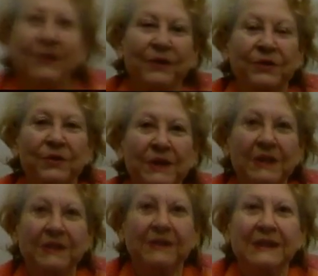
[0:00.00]

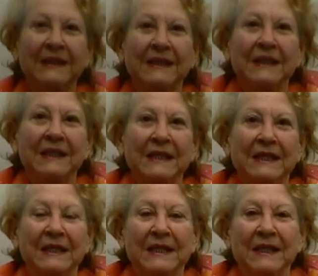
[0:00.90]
Australia.
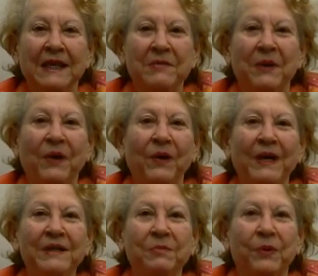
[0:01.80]
And Paul
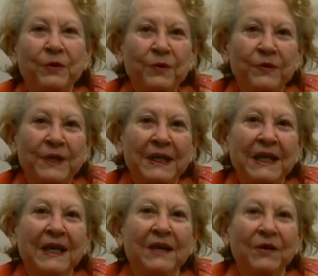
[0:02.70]
had to prove that
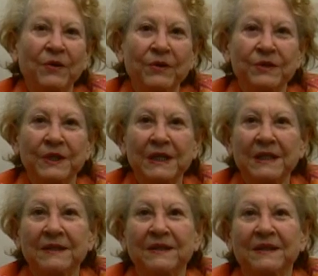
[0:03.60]
he had orders
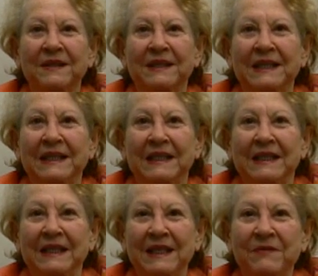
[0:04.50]
there.
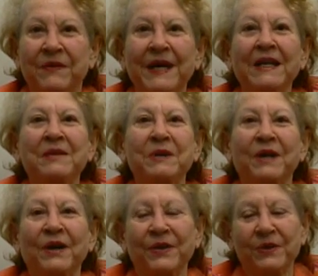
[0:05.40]
Yeah. And finally
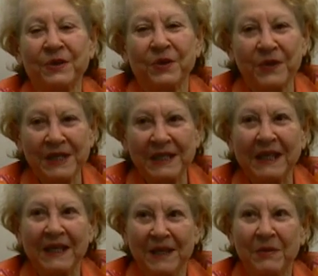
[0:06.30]
MacArthur agreed to
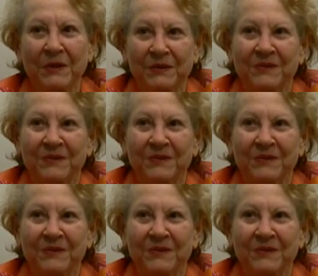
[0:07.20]
let him on.